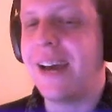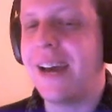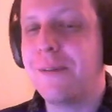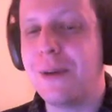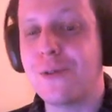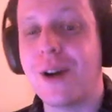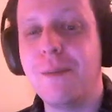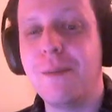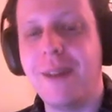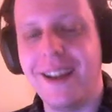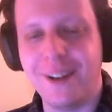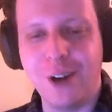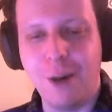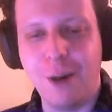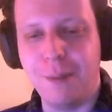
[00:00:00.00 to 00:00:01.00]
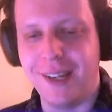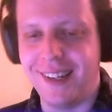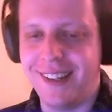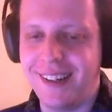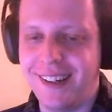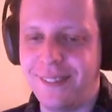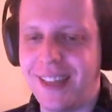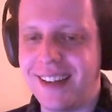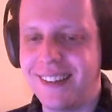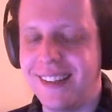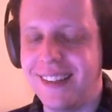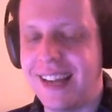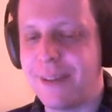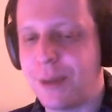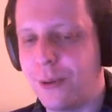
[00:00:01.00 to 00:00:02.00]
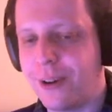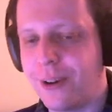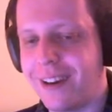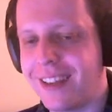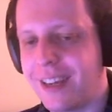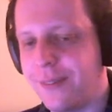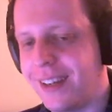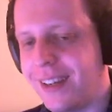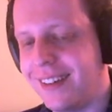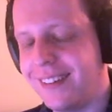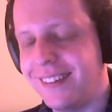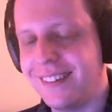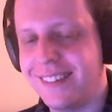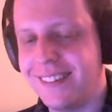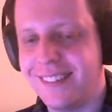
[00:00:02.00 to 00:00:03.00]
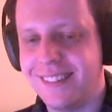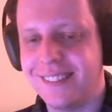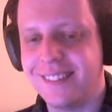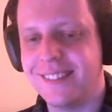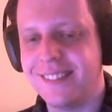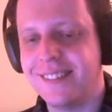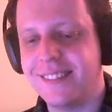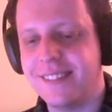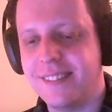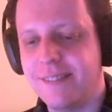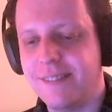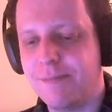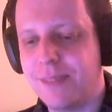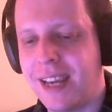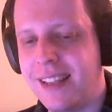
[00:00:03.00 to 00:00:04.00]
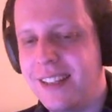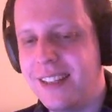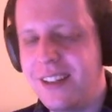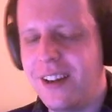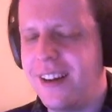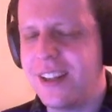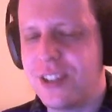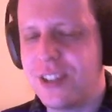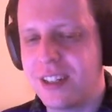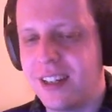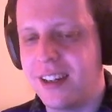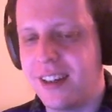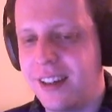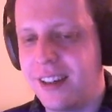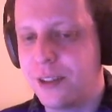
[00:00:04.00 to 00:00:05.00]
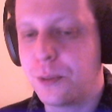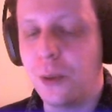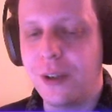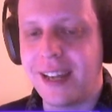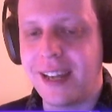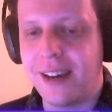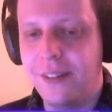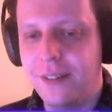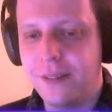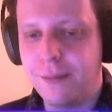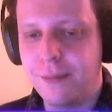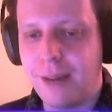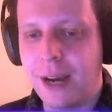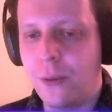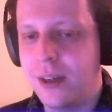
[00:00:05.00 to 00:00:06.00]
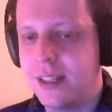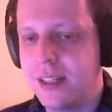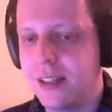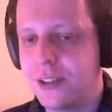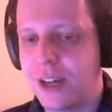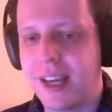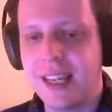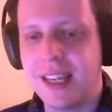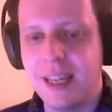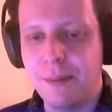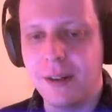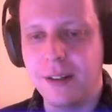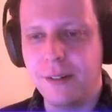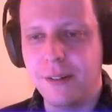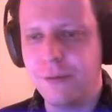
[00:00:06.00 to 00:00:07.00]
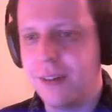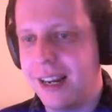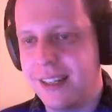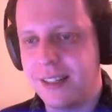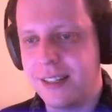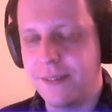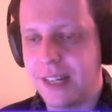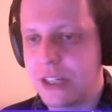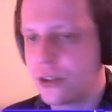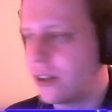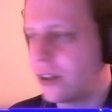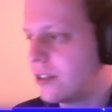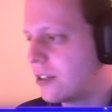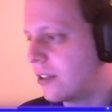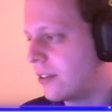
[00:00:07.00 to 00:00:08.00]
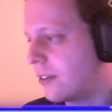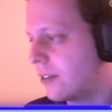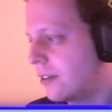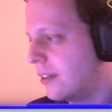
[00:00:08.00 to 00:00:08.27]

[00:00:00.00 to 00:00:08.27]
to be run by a goblin if that's the name that we're going to give it. And this is only just a small town. I want to try and keep it relatively true to